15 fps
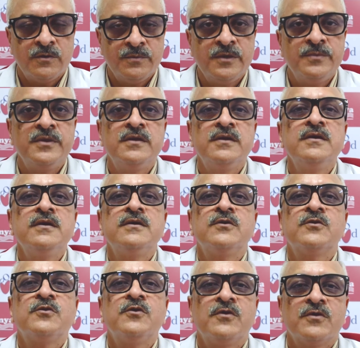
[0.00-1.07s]
maybe
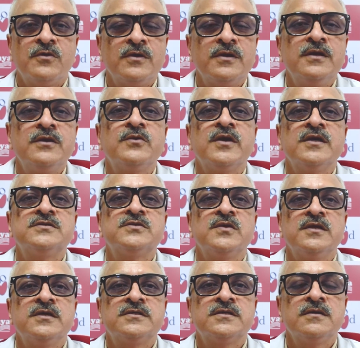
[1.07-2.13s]
gone into
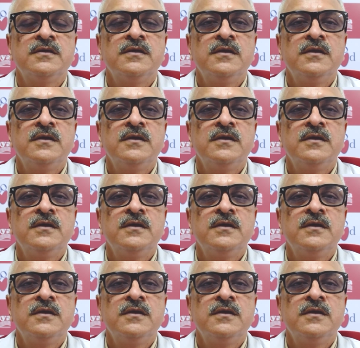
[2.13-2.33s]
isolation.